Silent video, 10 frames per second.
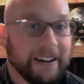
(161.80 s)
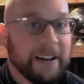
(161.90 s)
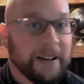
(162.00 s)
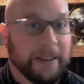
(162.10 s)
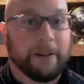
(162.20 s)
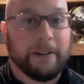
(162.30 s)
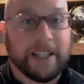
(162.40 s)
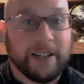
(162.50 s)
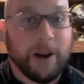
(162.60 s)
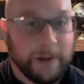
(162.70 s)
there
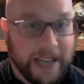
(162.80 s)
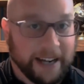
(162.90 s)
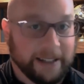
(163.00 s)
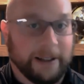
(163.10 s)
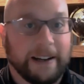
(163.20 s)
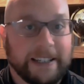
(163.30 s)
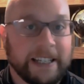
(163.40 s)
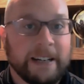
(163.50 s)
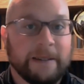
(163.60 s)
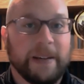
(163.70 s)
is no data
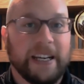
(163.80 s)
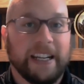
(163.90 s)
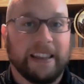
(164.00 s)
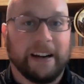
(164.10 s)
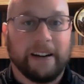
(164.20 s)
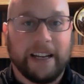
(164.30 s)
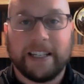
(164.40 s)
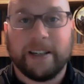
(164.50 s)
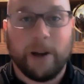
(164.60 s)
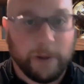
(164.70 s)
loss, meaning there
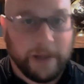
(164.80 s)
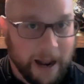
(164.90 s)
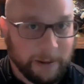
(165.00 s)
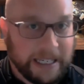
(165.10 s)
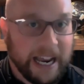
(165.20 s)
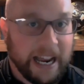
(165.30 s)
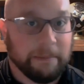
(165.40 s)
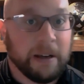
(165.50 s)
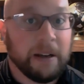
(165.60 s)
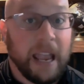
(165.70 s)
is no downtime.
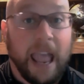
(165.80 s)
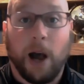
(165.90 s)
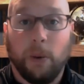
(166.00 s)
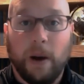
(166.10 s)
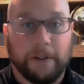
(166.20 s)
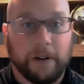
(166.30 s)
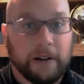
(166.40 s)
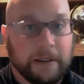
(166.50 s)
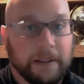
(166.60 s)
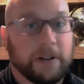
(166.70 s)

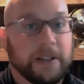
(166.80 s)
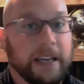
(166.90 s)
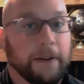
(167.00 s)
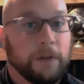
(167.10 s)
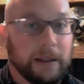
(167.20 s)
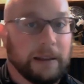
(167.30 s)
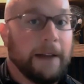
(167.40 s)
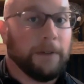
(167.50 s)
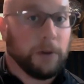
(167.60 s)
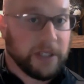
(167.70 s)
However, there's different
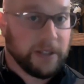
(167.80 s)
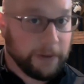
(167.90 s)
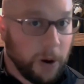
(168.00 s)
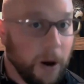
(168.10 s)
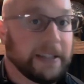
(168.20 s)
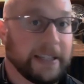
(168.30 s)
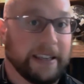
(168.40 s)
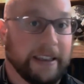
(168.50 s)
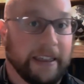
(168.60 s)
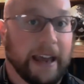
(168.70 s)
levels of cost
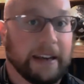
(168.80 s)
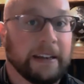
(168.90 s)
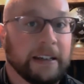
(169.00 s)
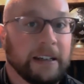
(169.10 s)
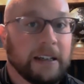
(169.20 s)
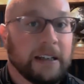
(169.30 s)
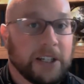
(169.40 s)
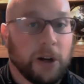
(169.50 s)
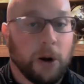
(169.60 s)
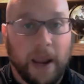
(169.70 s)
to that.
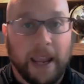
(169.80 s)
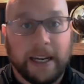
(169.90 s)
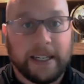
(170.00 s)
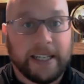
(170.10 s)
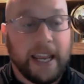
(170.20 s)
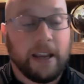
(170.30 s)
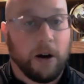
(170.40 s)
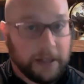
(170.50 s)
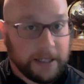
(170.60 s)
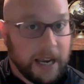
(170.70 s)
So it is a
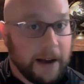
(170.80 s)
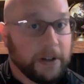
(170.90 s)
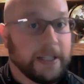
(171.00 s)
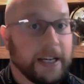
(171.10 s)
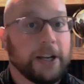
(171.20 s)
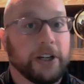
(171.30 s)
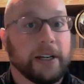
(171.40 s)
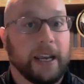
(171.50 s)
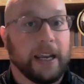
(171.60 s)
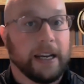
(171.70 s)
cost
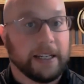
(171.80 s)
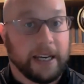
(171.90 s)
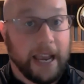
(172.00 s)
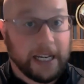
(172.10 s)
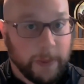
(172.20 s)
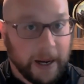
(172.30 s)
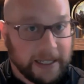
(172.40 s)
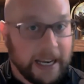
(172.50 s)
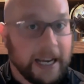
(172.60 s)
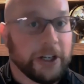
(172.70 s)
conversation, it is an
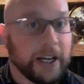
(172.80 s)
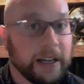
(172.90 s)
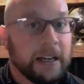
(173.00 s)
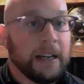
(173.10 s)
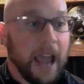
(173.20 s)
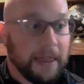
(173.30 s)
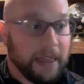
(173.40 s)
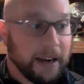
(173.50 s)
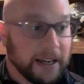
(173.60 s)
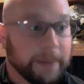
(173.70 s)
expectation, and
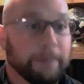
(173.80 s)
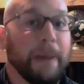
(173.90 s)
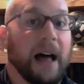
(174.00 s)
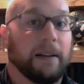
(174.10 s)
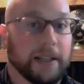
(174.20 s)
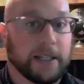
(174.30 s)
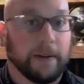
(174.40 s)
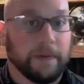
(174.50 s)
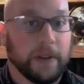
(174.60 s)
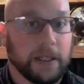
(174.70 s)
then it's a balance
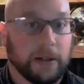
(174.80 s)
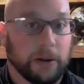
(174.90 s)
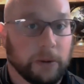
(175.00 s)
of the two.